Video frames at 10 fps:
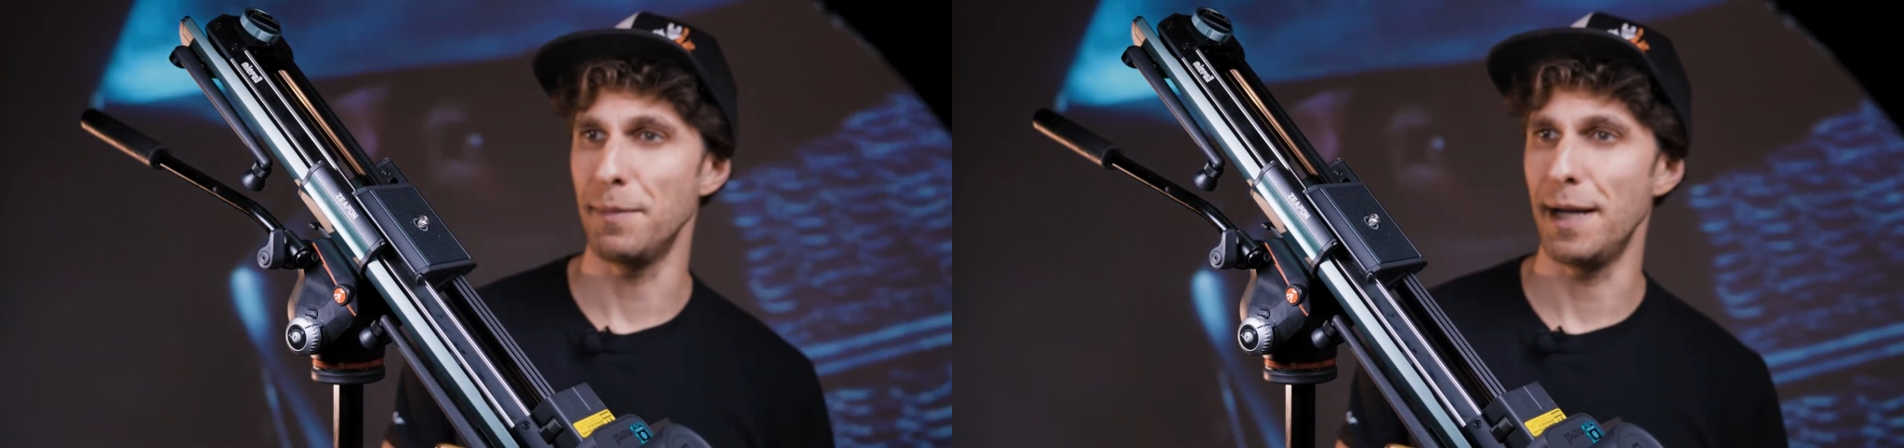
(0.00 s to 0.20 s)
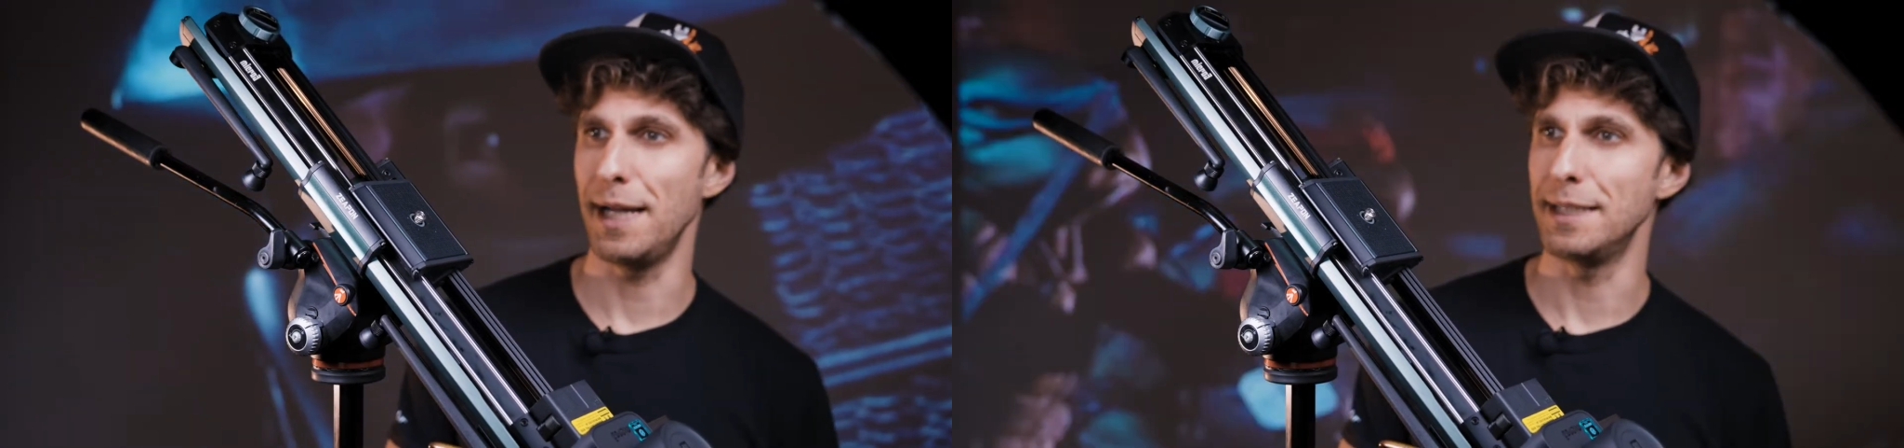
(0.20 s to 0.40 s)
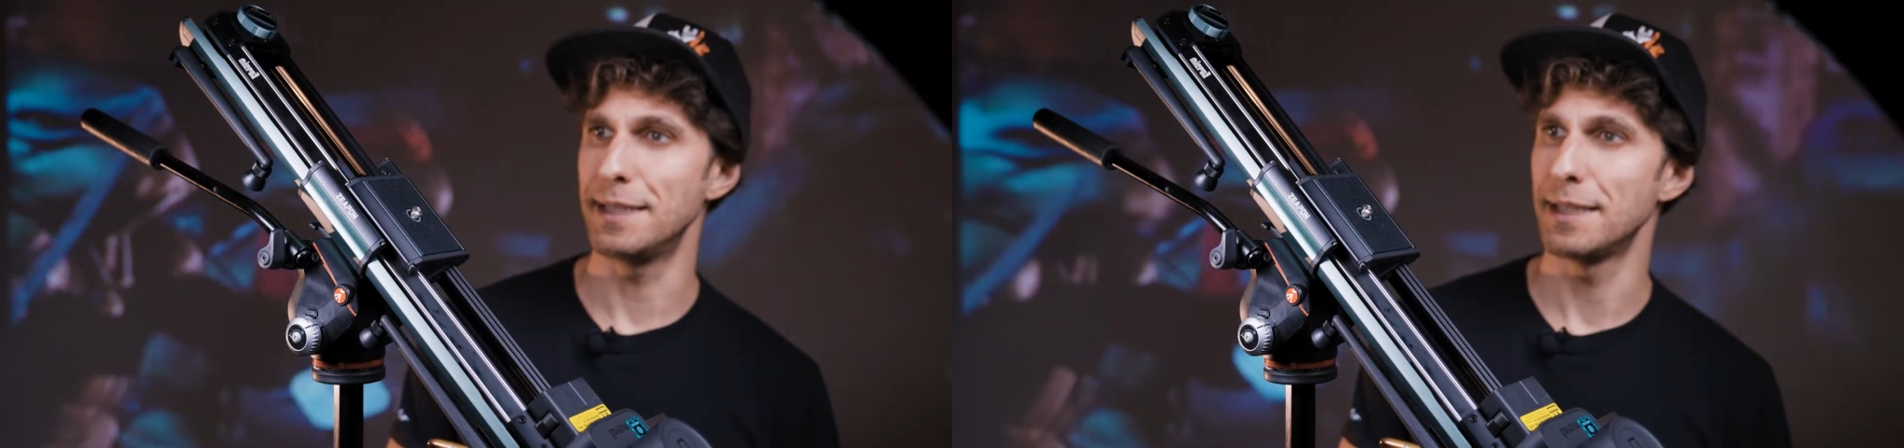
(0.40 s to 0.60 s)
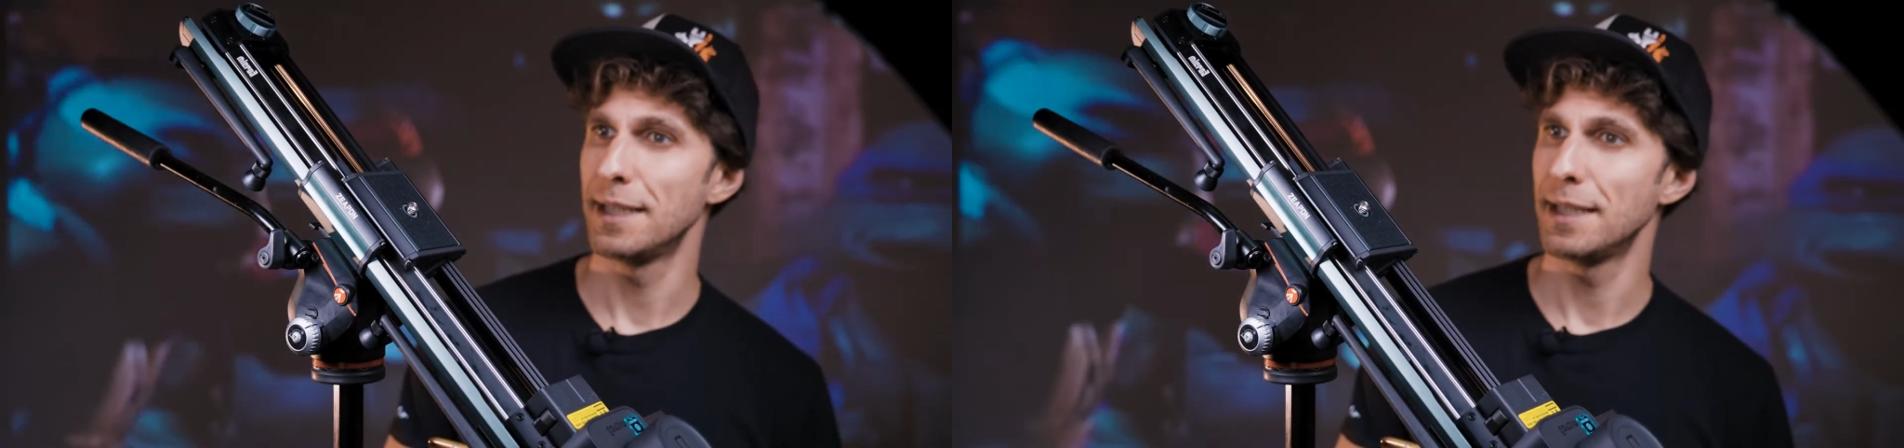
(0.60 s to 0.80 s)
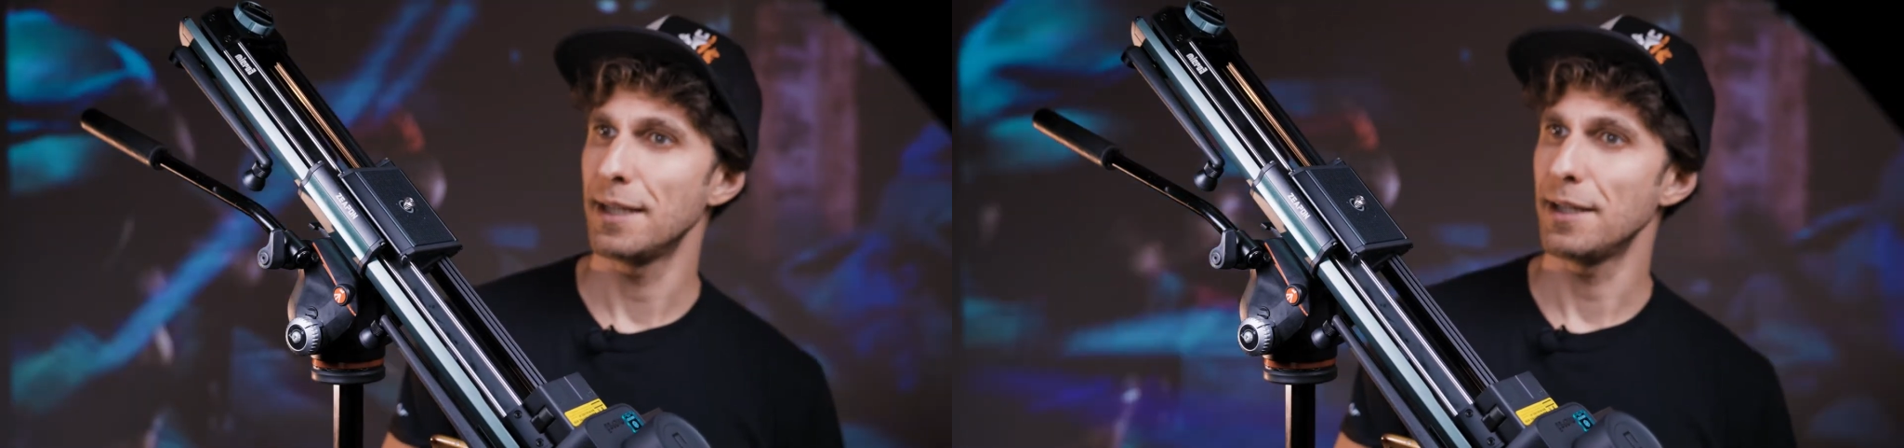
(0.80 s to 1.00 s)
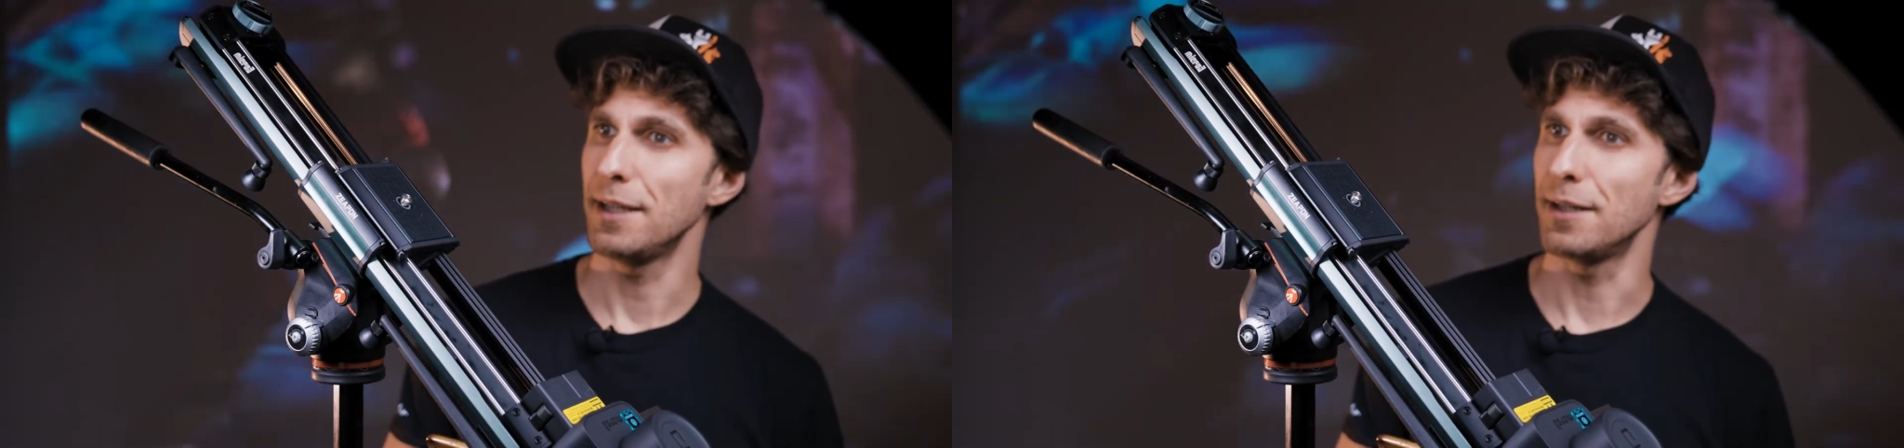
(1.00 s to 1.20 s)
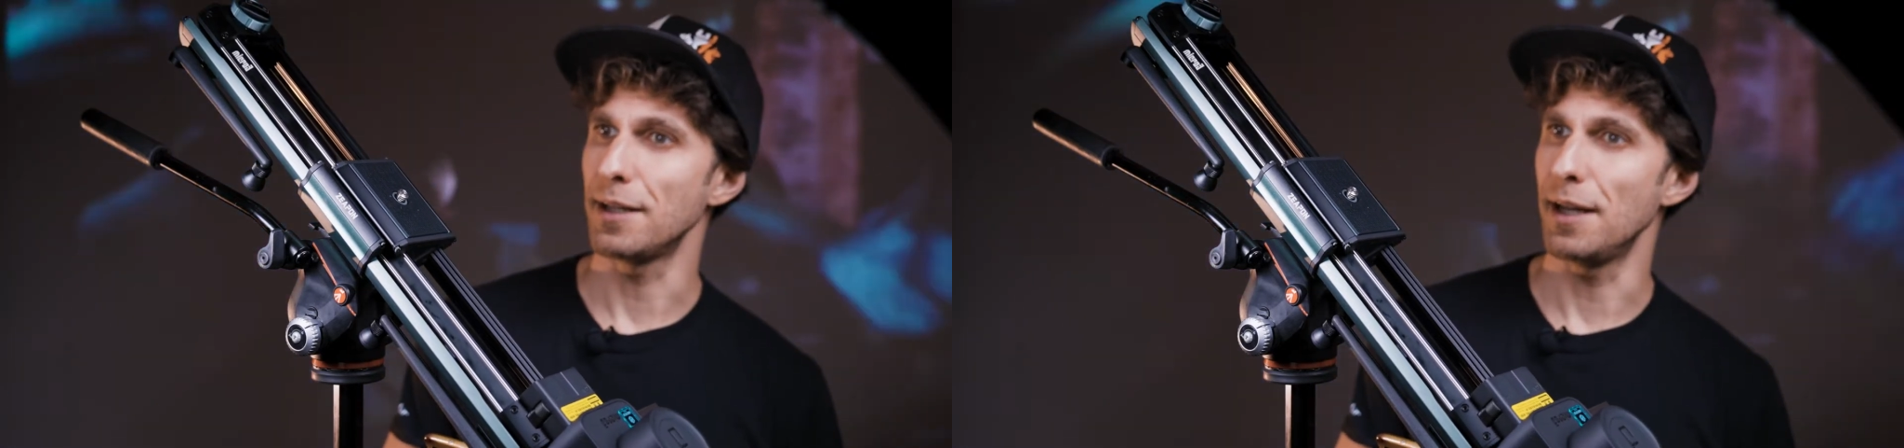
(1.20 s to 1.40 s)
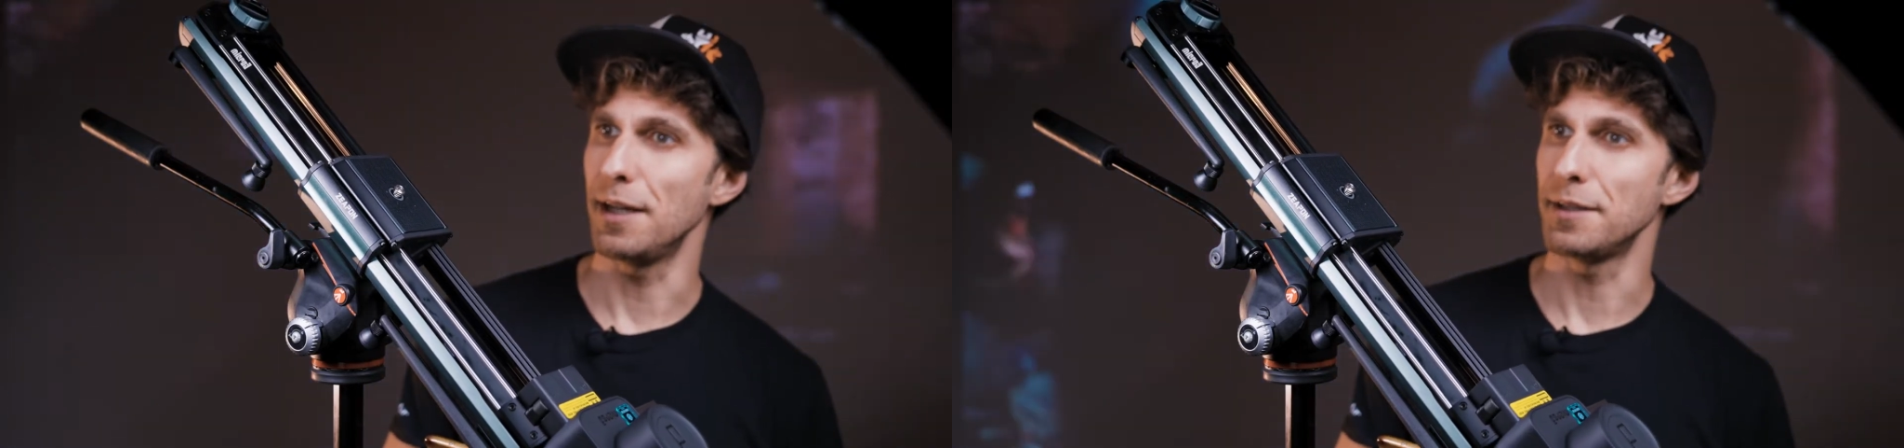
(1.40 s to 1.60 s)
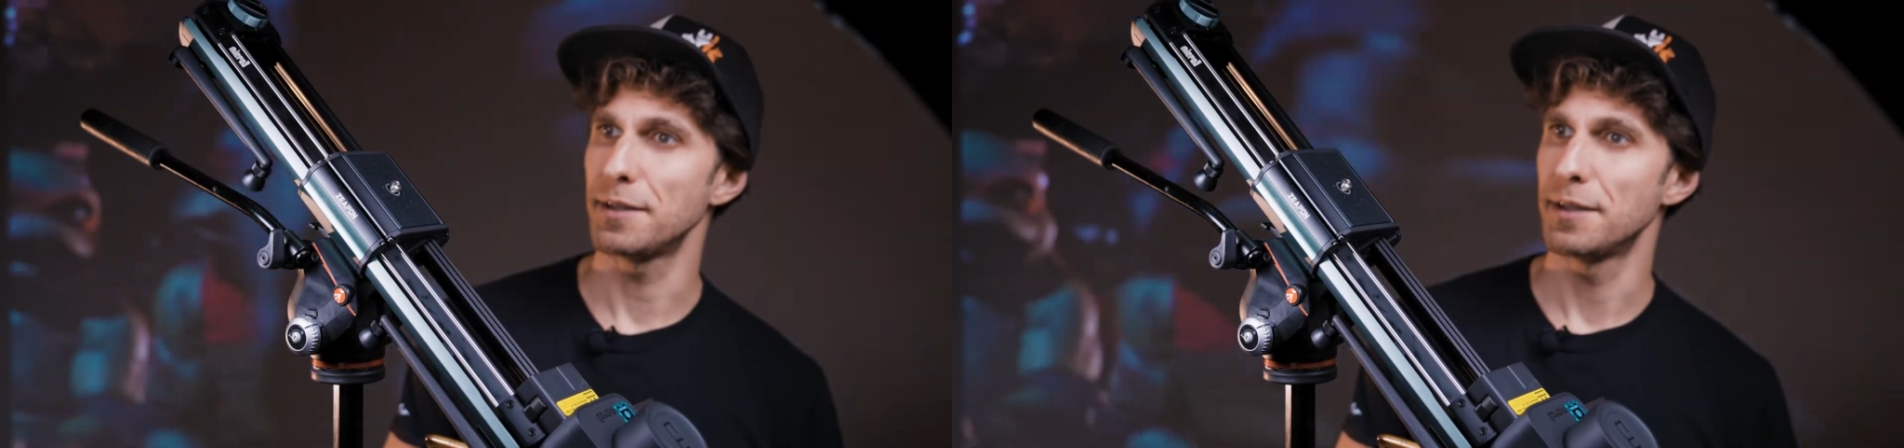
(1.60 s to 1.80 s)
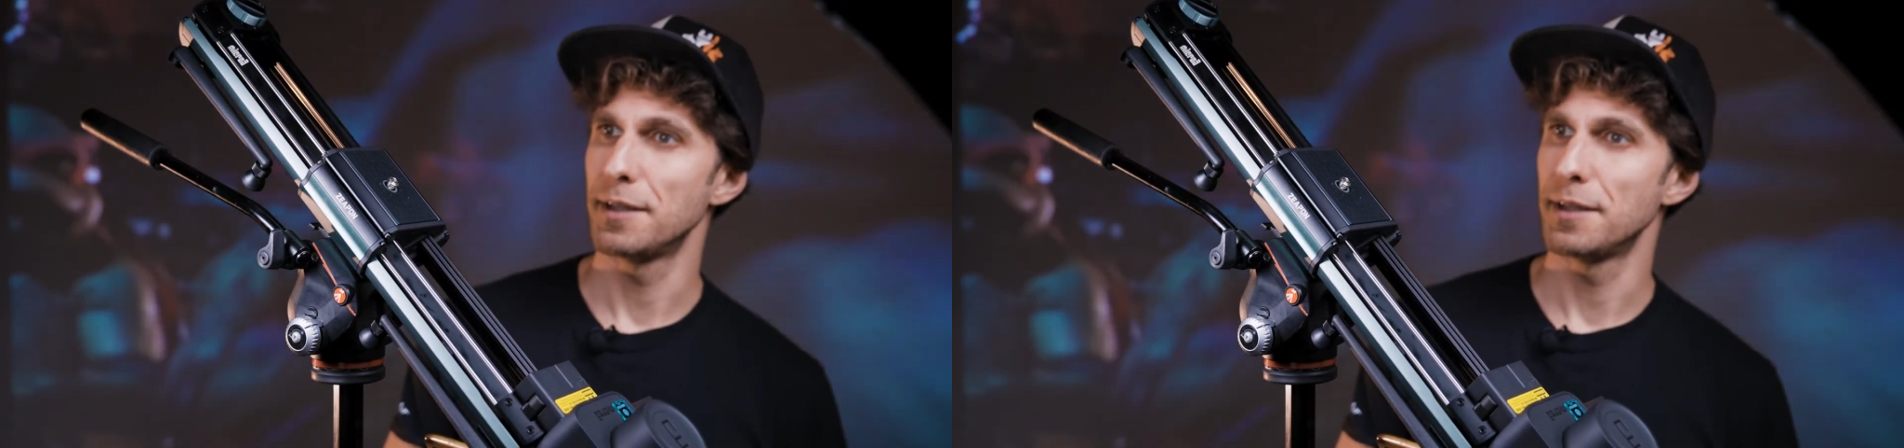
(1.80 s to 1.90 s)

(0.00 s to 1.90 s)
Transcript: mind here, guys.